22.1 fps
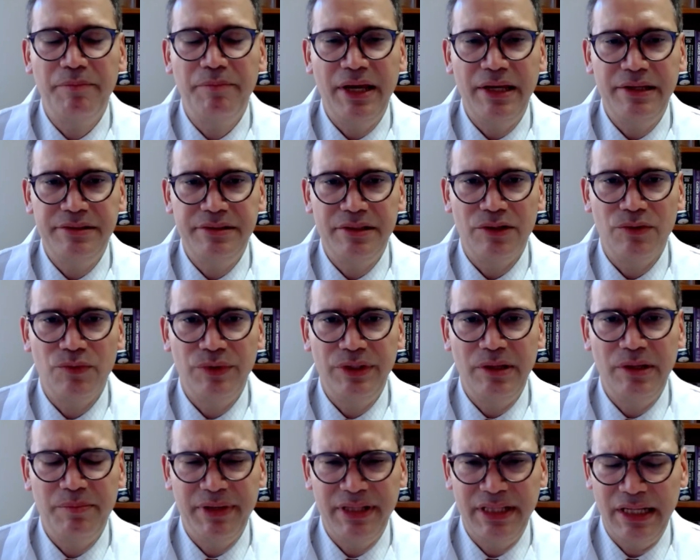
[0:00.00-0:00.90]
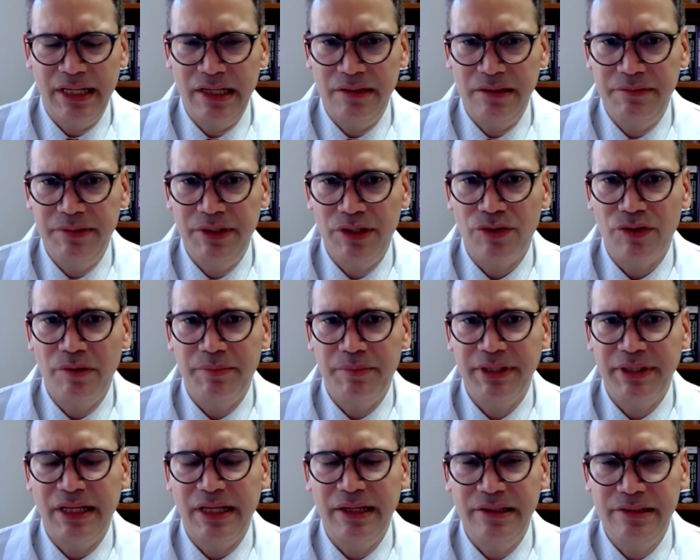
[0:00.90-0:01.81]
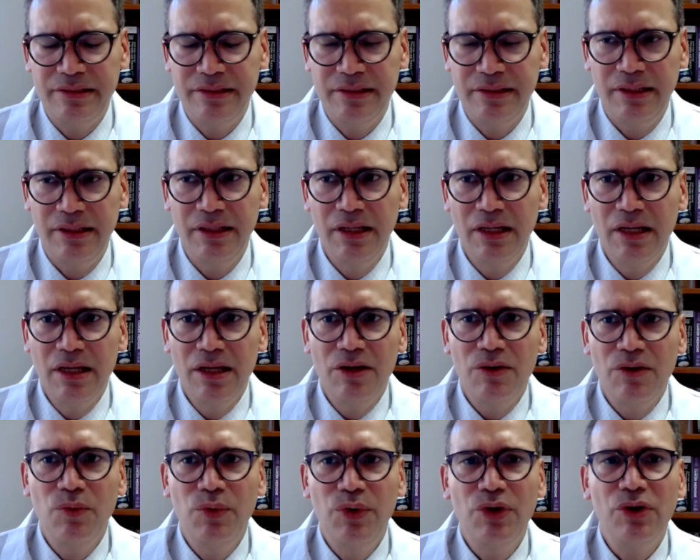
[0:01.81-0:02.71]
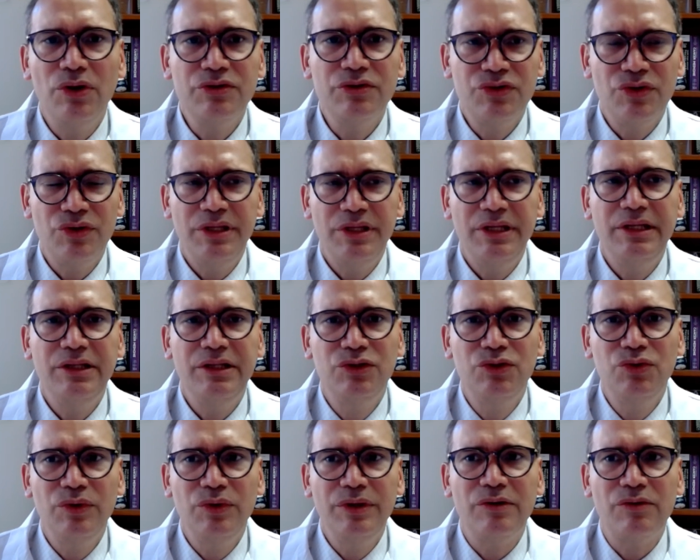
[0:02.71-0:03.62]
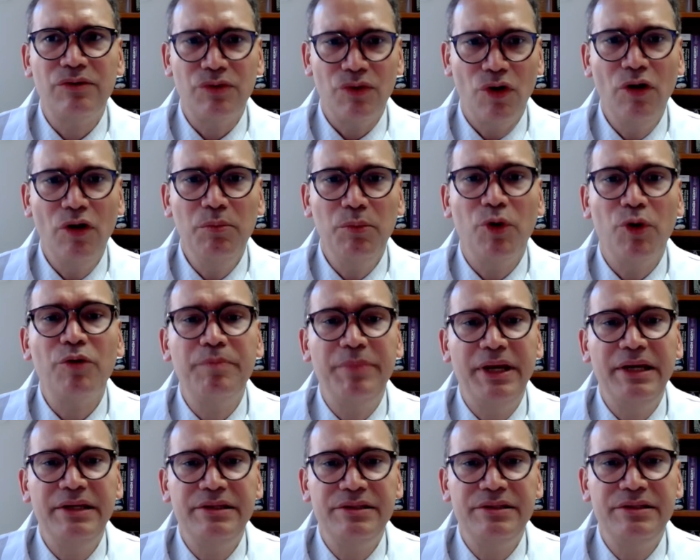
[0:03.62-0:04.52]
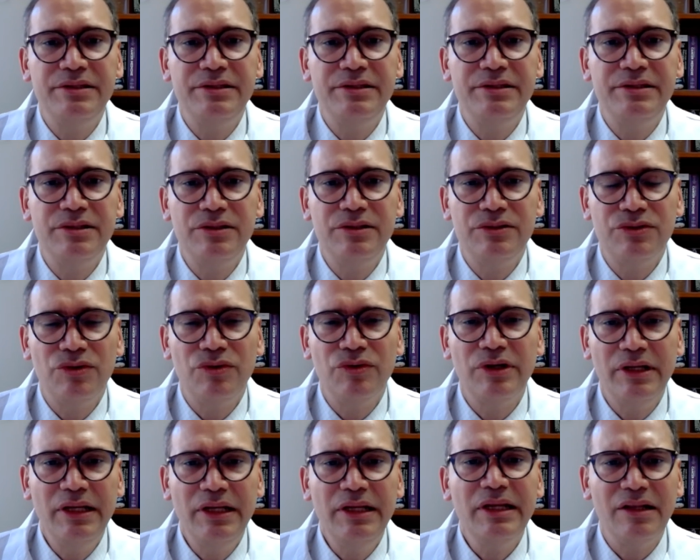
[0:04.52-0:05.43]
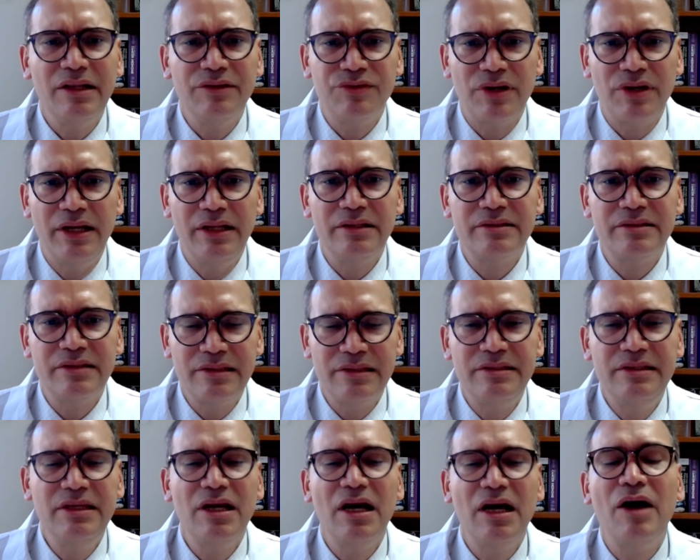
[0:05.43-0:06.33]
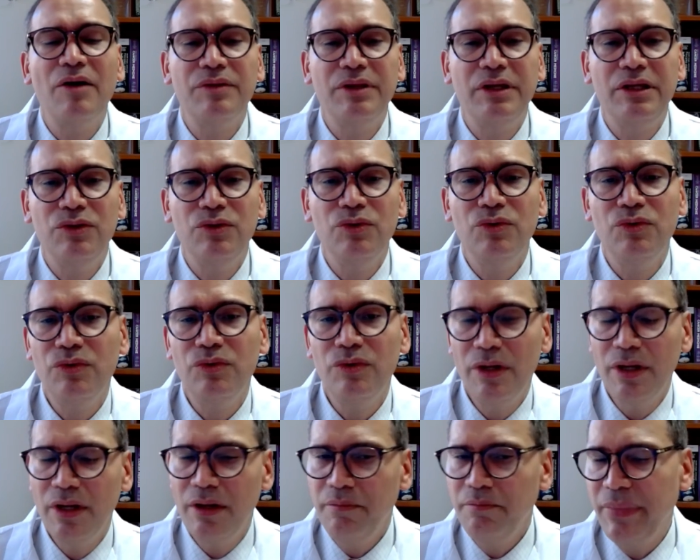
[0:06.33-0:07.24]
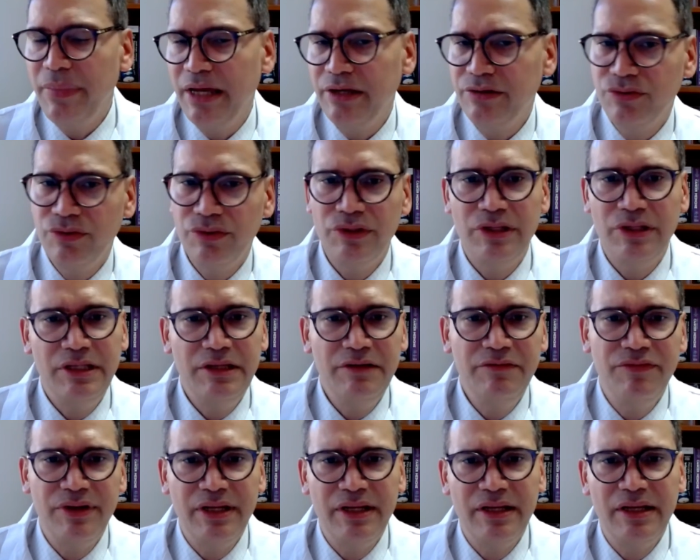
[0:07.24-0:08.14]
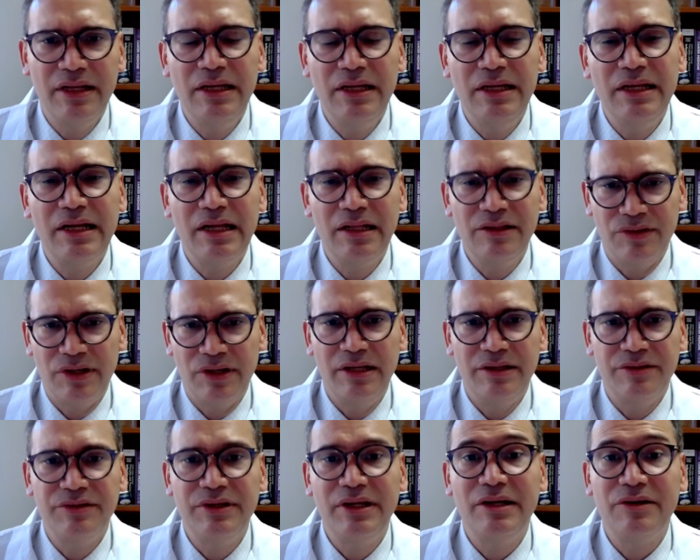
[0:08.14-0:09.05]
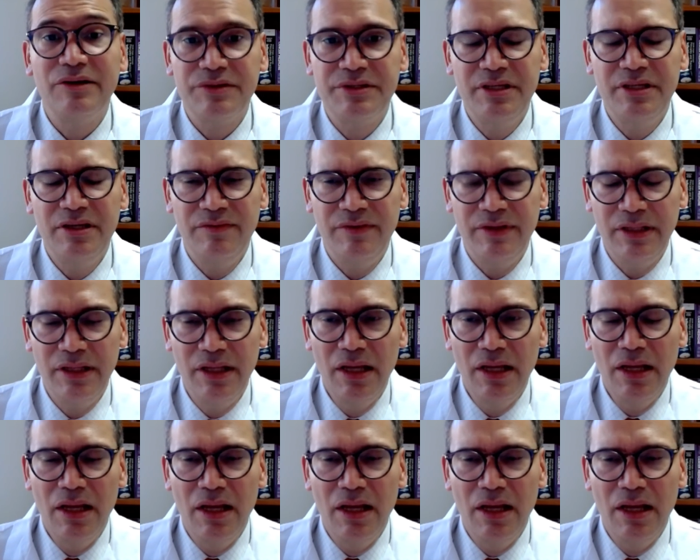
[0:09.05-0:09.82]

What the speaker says: patients with hepatitis B or hepatitis C. We also need to enroll patients on clinical trials and see how they do based on the different clinical trials they're receiving.